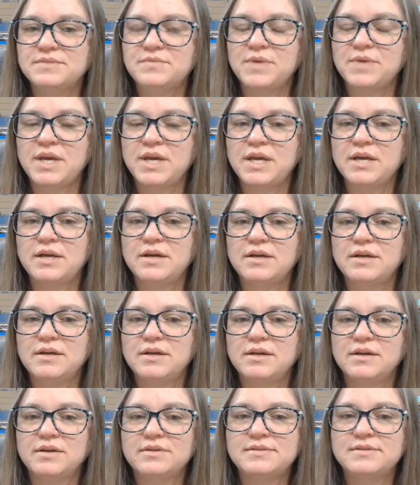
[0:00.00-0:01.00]
week,
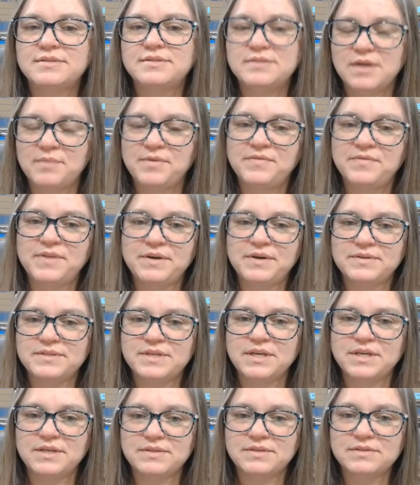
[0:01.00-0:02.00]
some of those
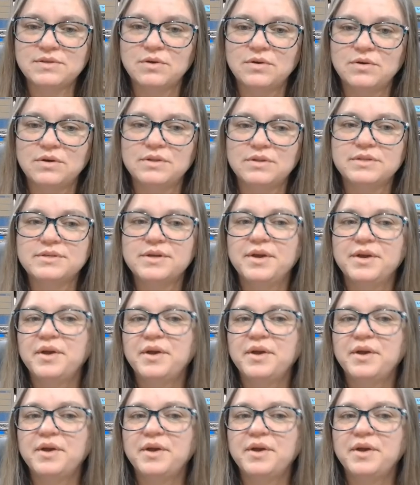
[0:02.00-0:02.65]
things sold,